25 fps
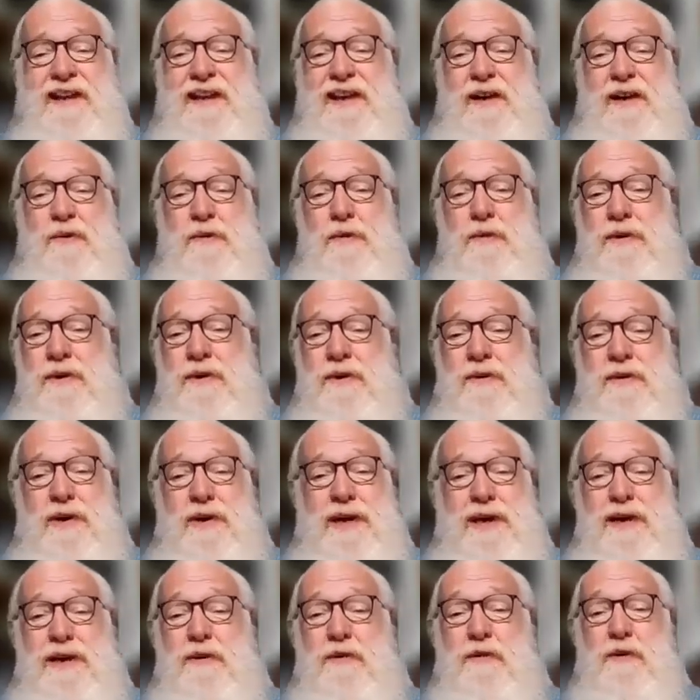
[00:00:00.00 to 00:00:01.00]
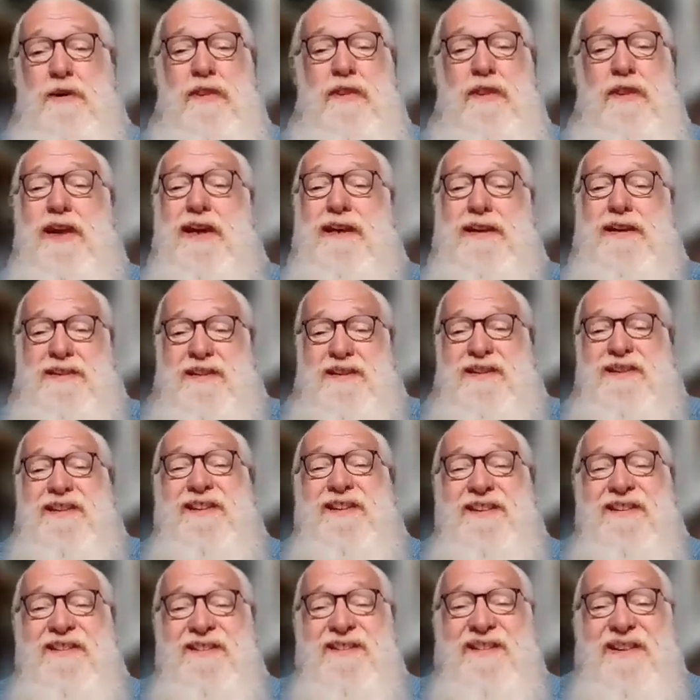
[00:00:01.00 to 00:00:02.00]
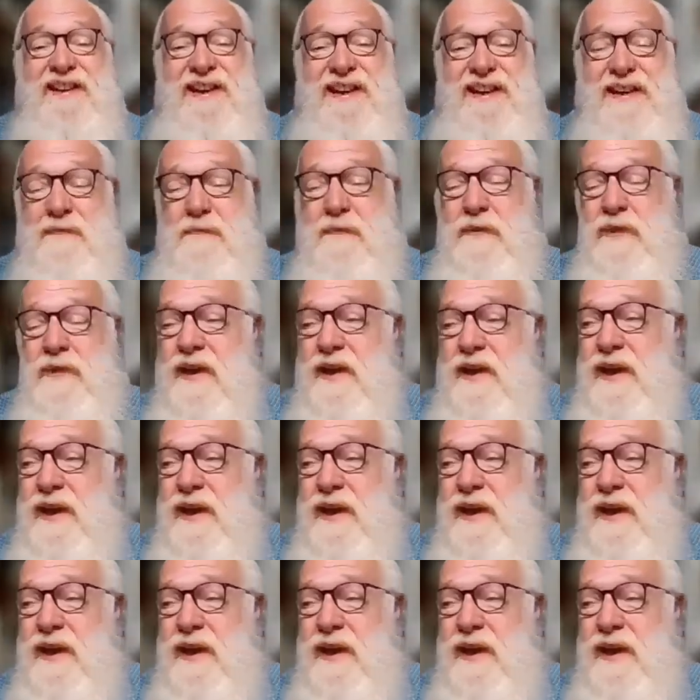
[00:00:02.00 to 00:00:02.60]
Yeah, like, what do I do with this? Right.